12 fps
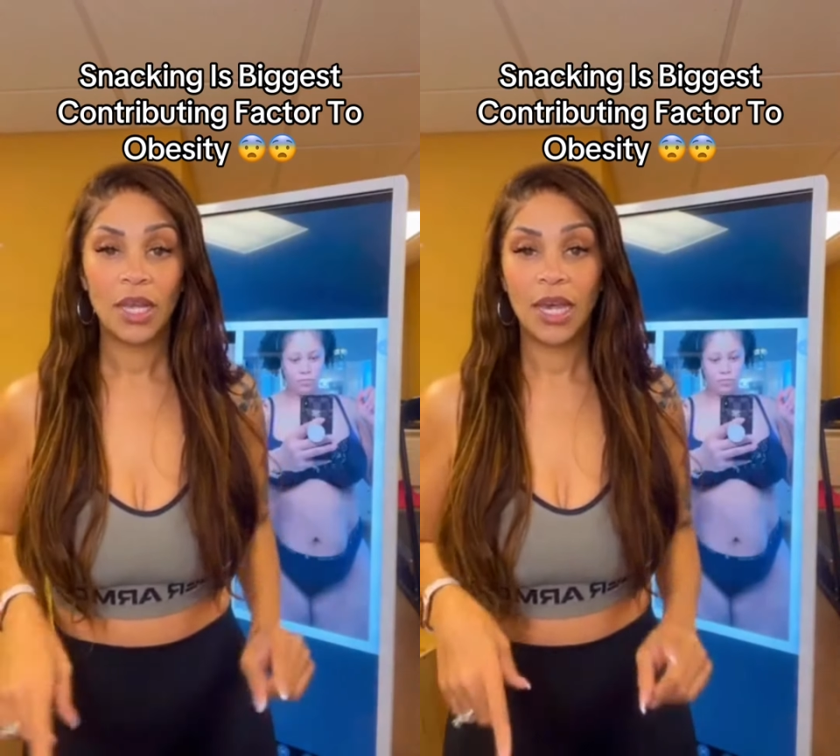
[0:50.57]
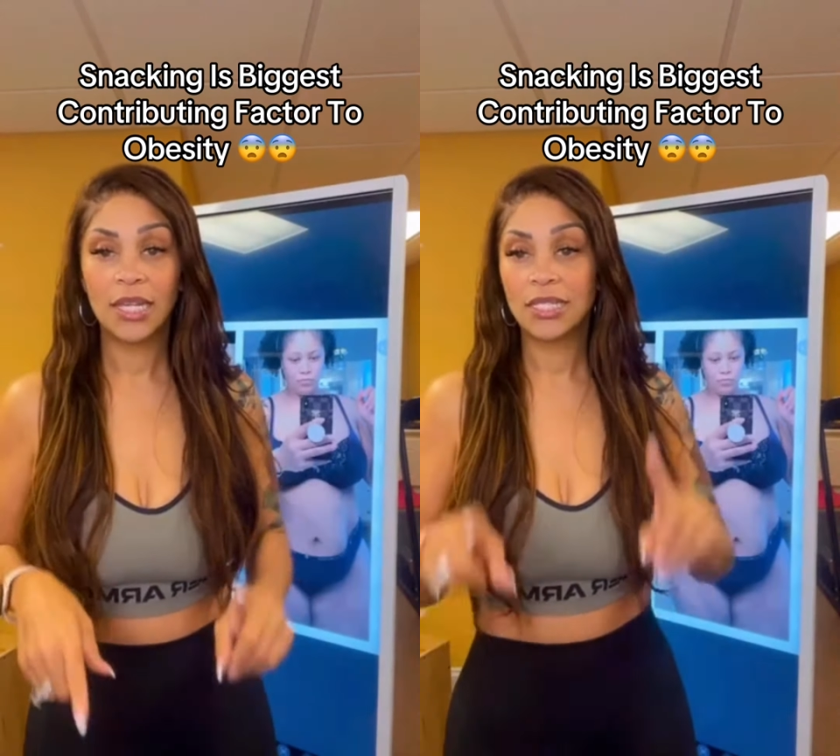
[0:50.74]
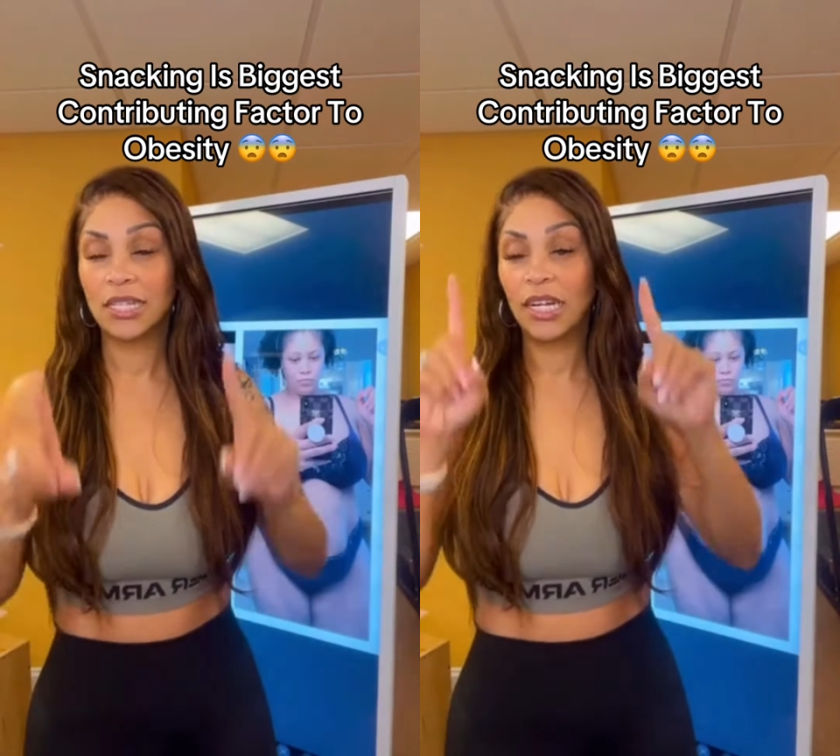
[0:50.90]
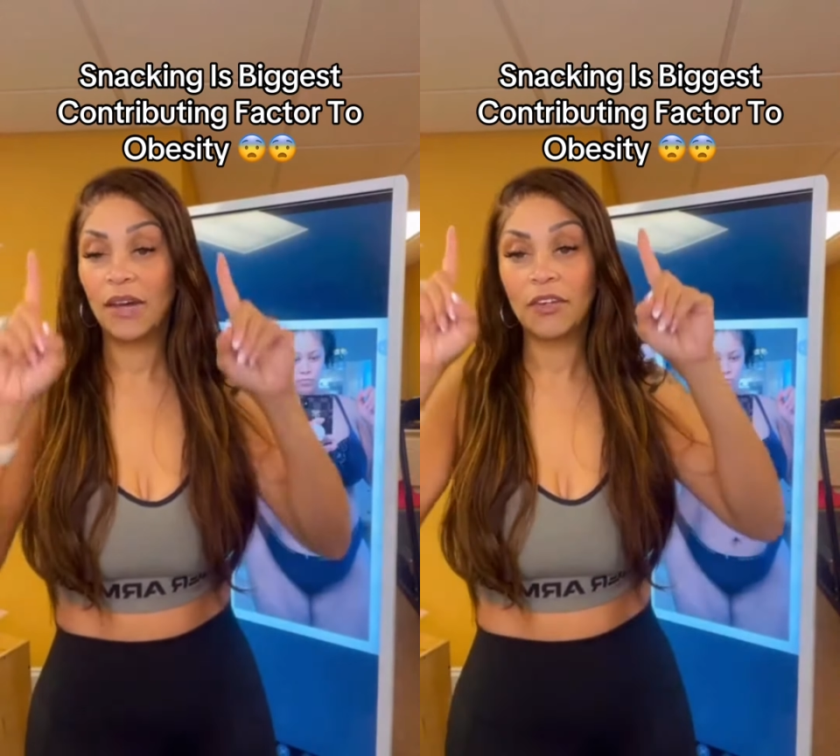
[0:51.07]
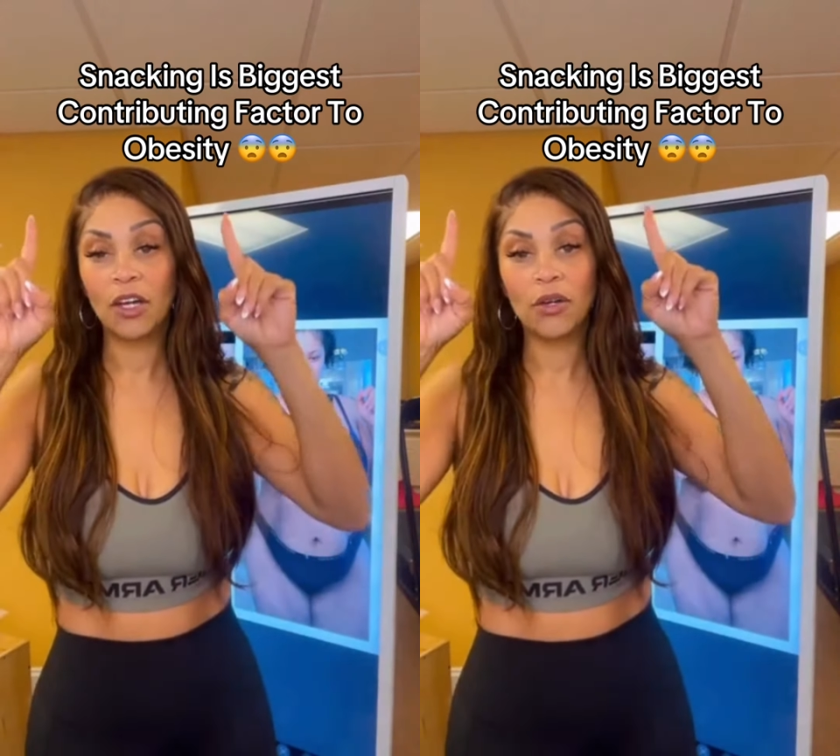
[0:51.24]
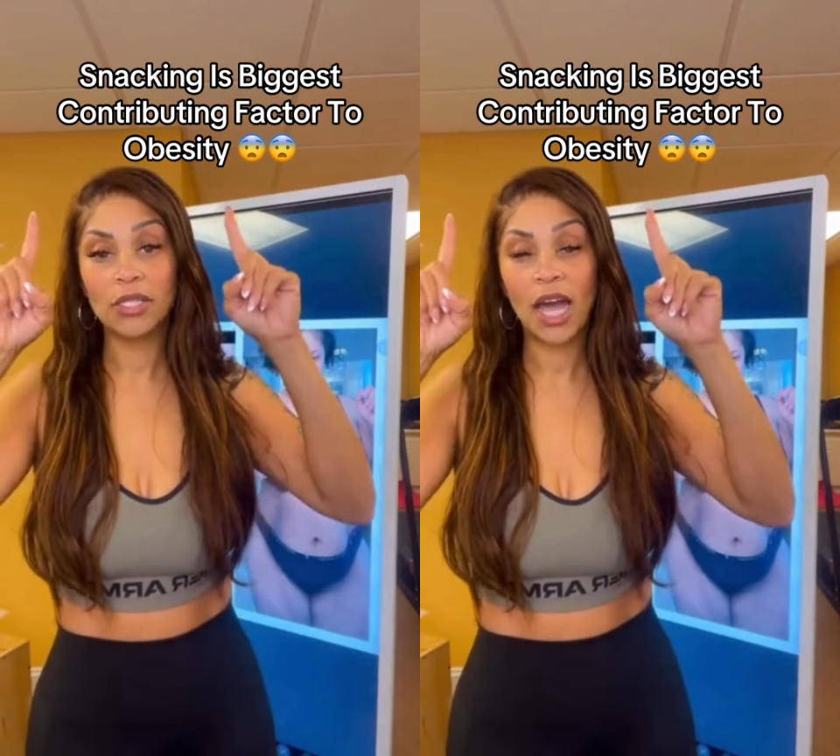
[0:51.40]
Insulin
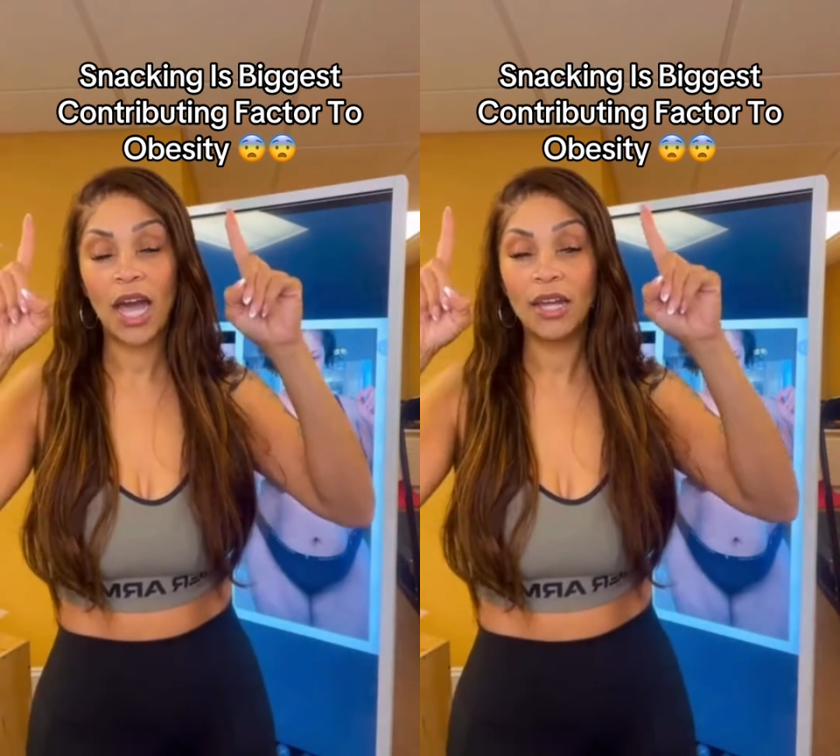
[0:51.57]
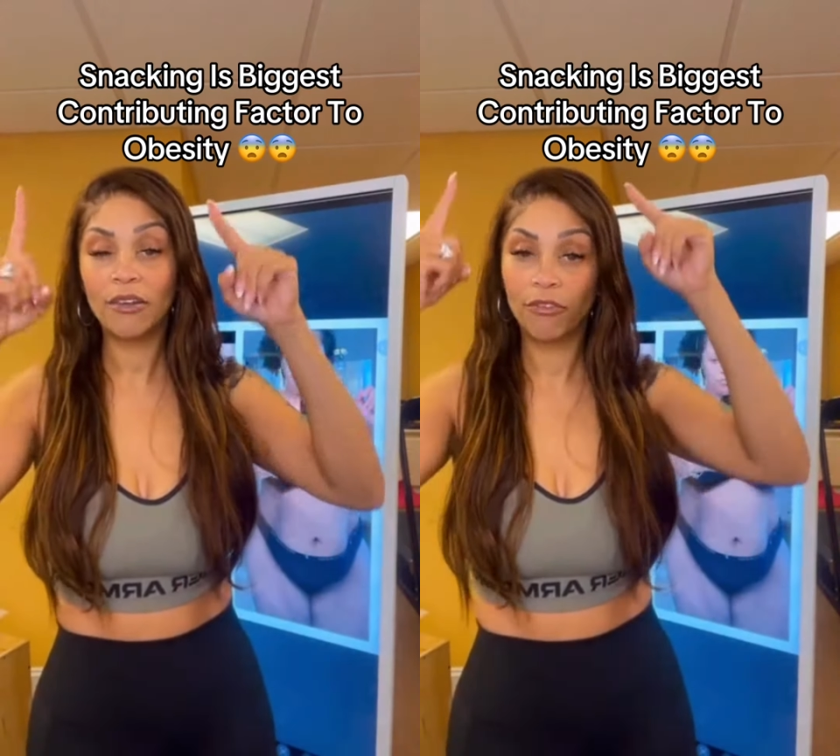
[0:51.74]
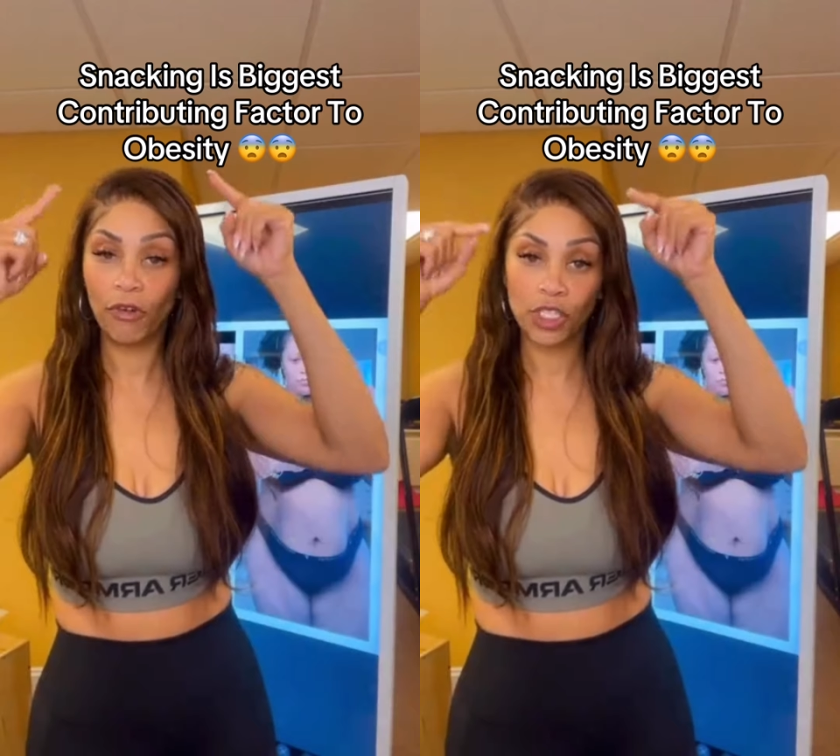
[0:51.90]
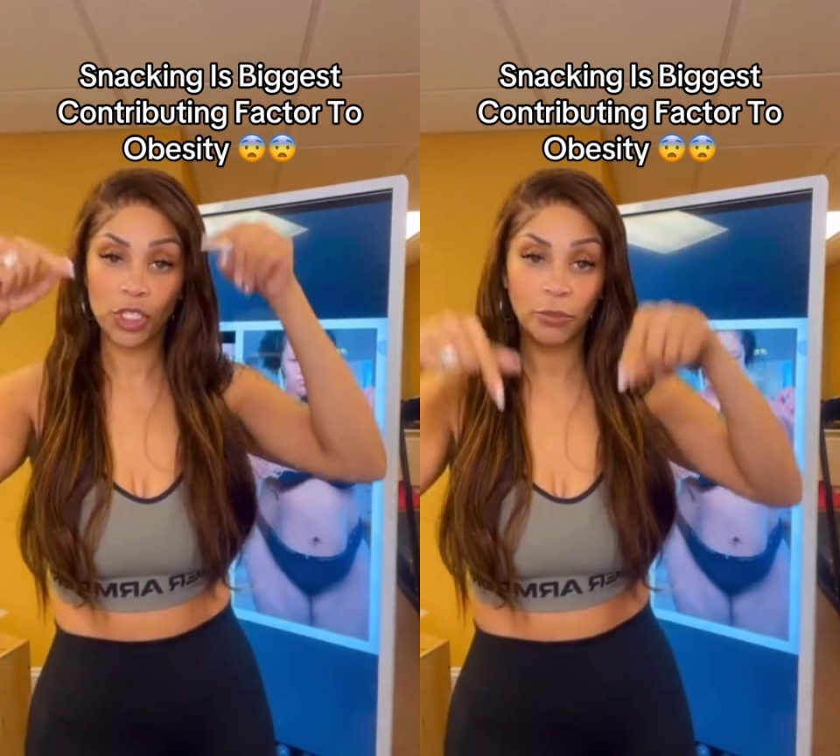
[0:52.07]
level goes high to force